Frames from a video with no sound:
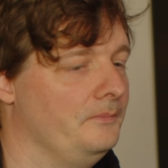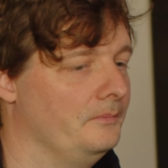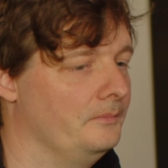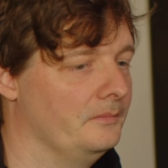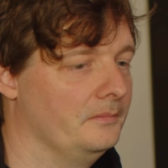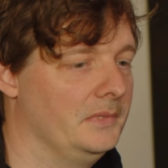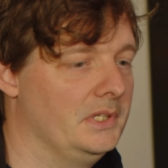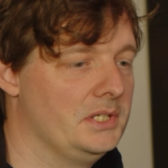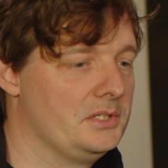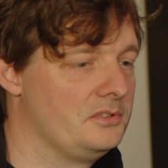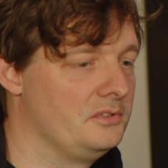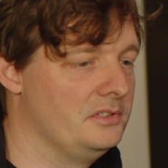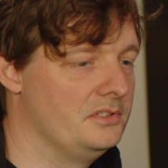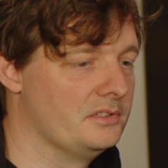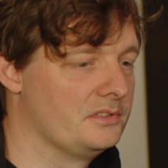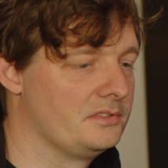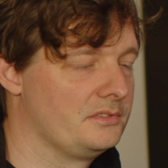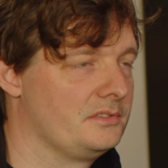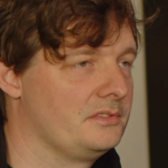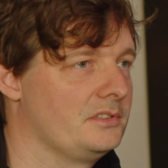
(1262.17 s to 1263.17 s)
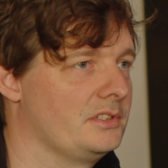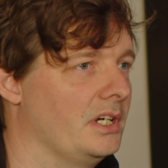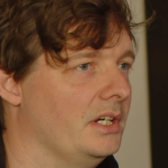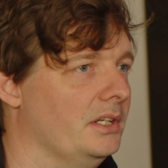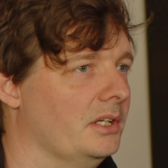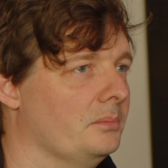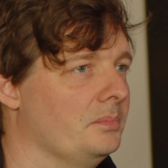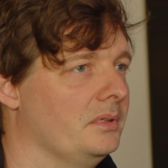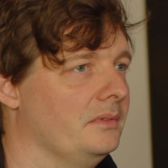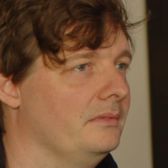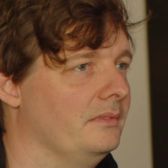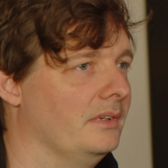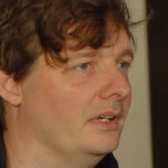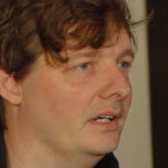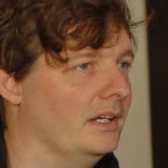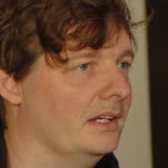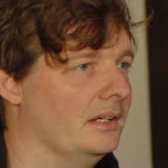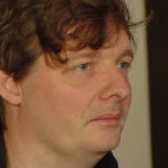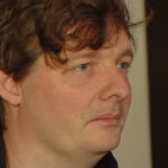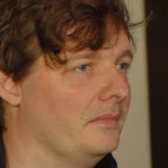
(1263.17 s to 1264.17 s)
Literally just sign up,
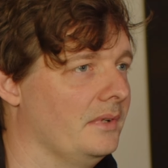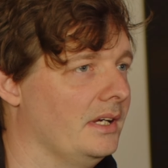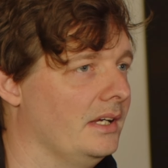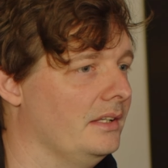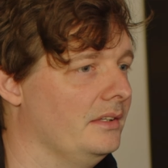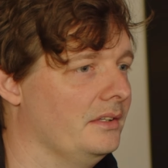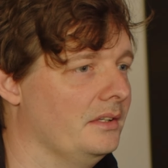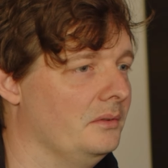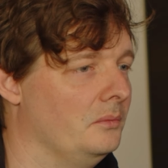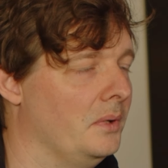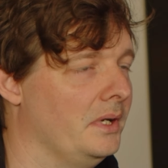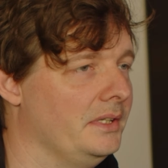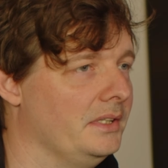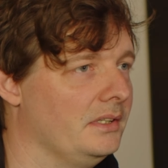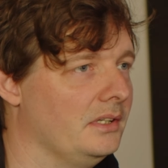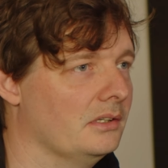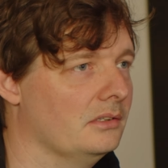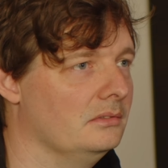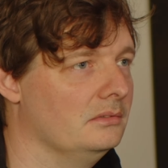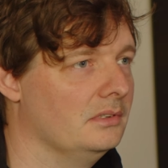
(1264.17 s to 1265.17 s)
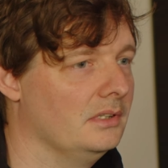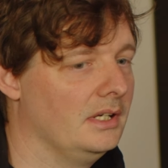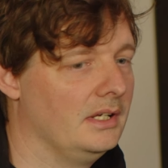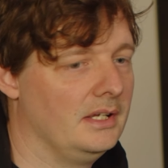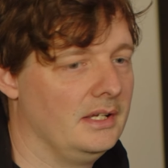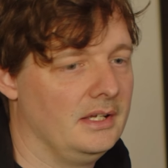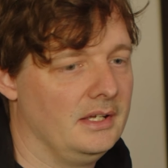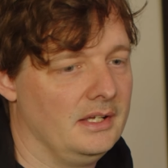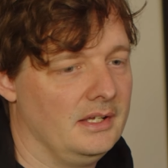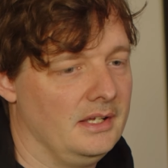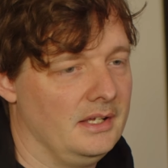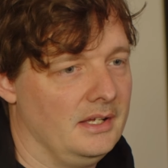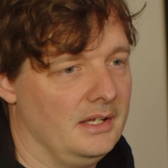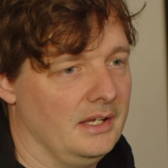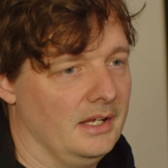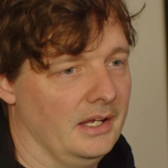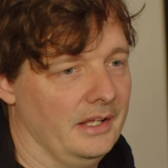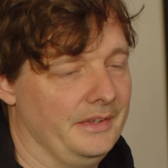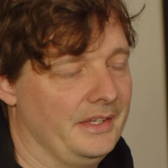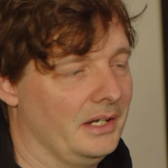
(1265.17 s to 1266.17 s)
and away you go.
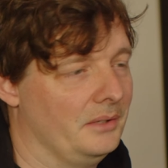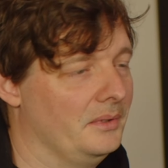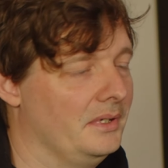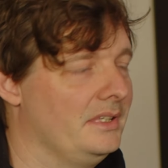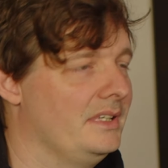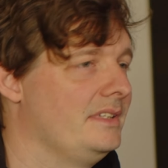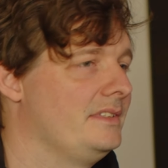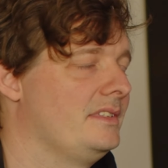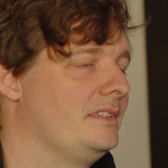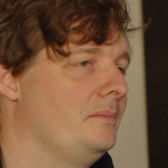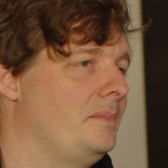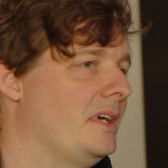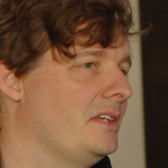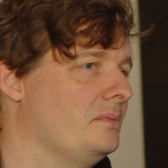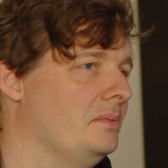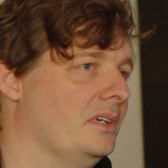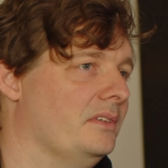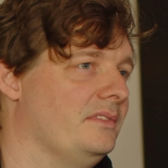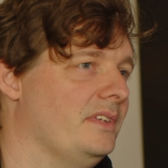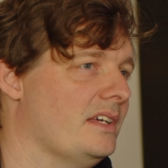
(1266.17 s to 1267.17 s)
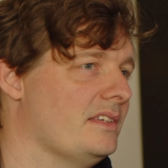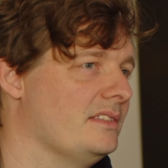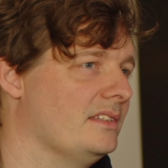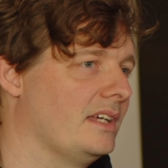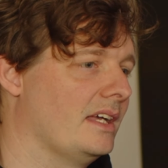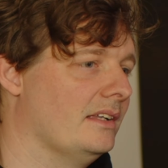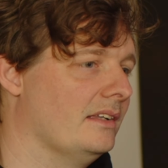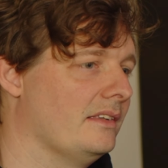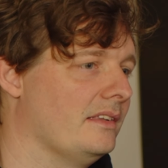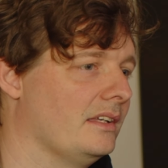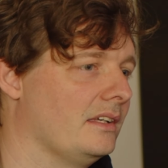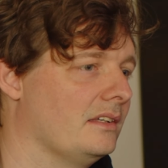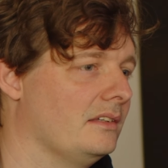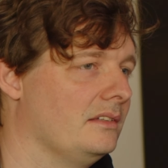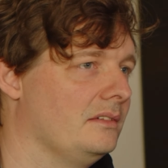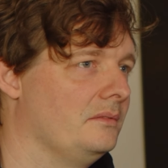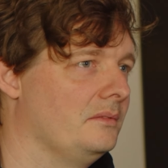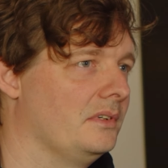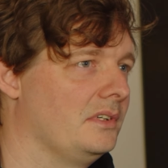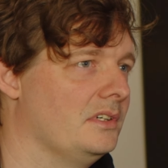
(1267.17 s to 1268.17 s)
And that way, it's the best way of testing anything,
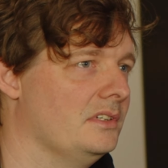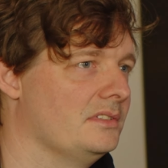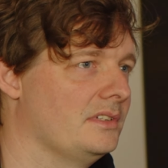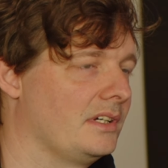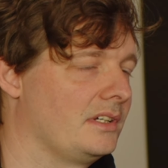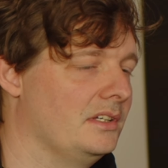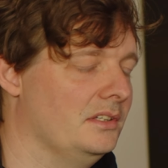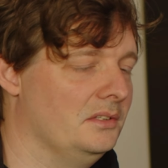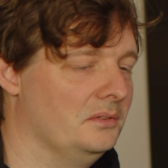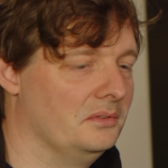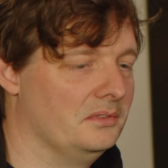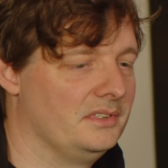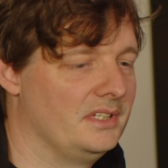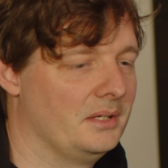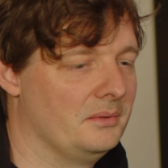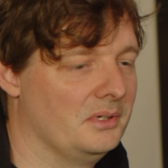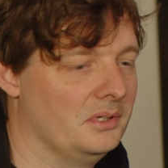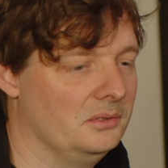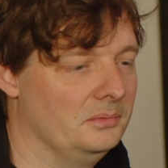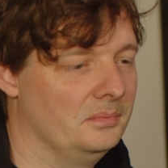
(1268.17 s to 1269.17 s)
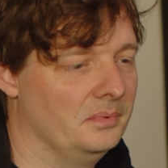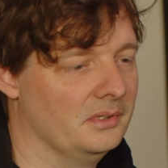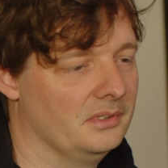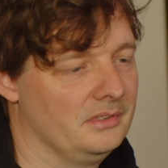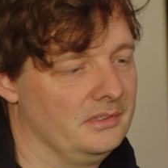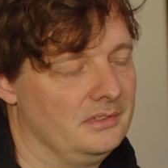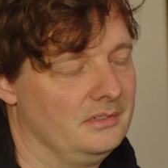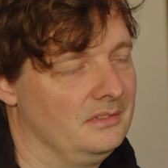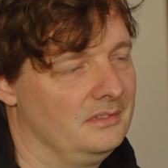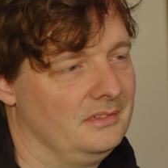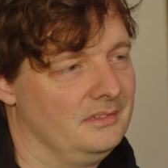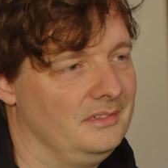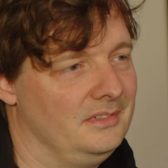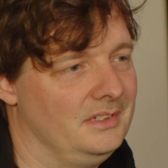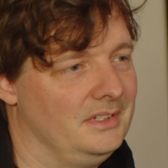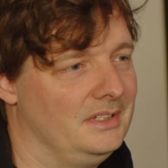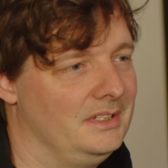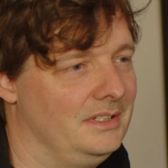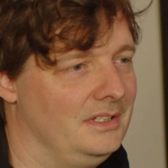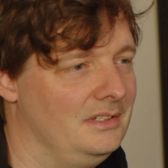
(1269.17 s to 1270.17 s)
because I can do a demo, but
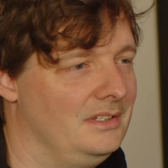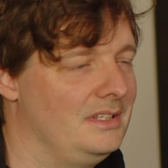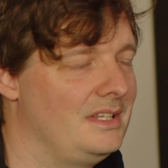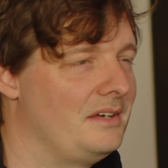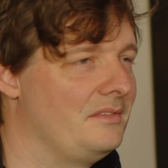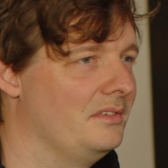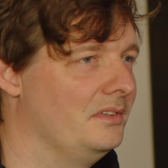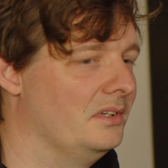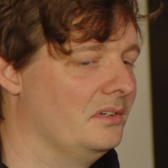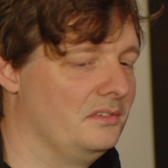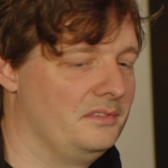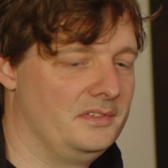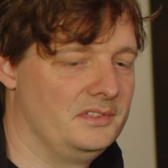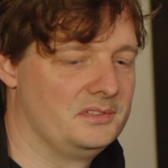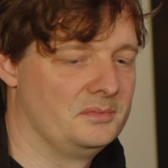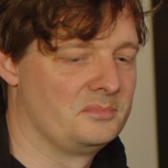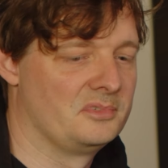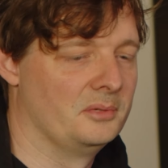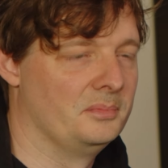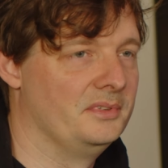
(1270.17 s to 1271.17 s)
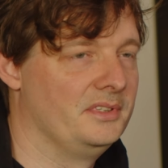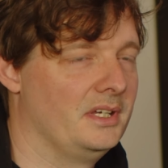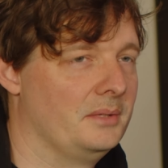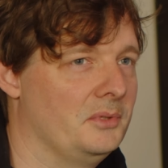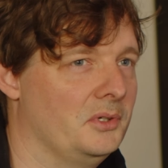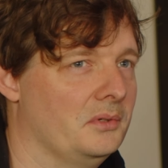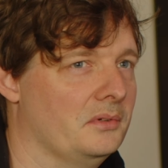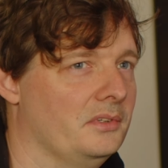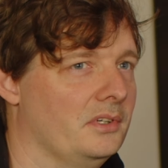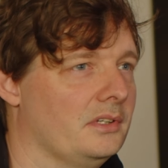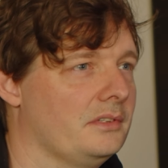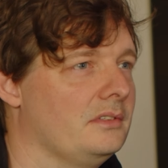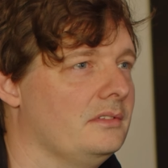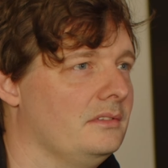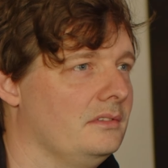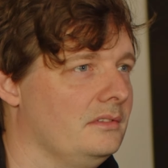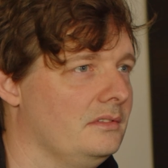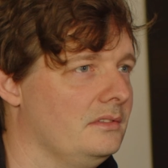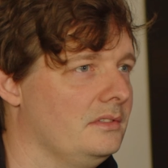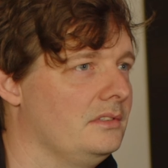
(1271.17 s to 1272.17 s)
you never know if it's a proper demo or not.
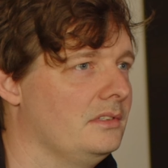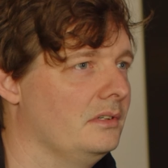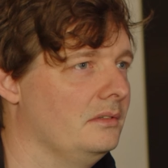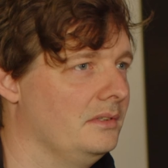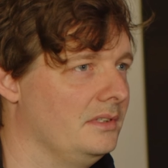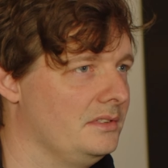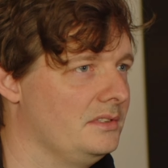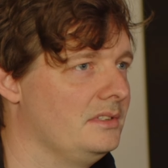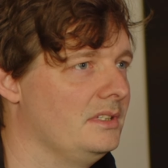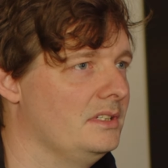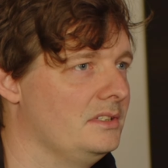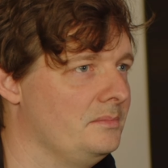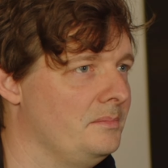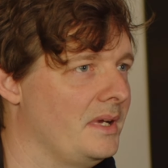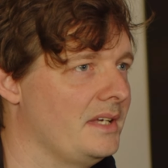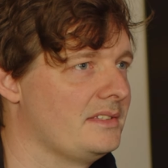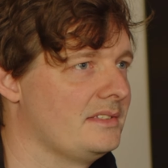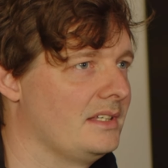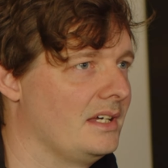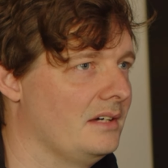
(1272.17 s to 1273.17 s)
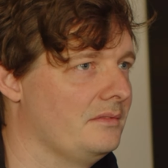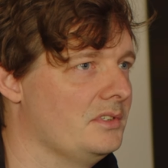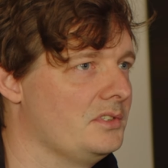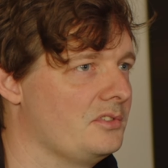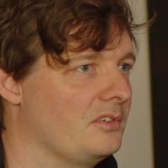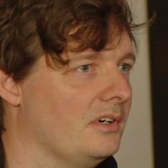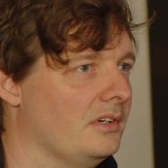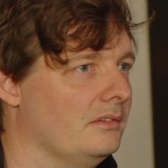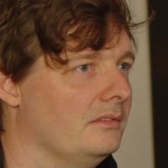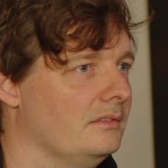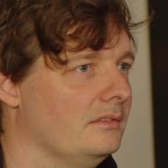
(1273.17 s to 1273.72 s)
So it's best to have a trial.